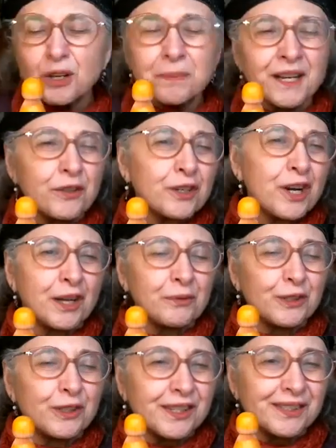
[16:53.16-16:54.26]
there'll be other
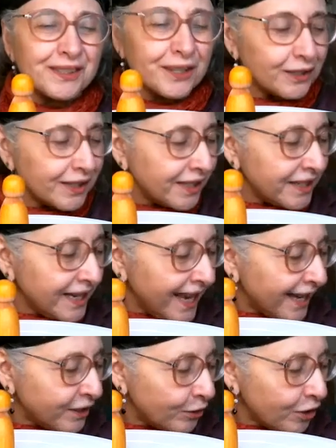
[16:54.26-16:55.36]
conferences. It's an
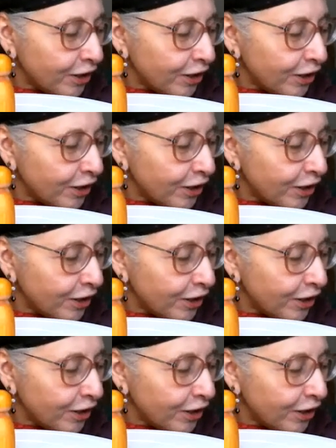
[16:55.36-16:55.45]
annual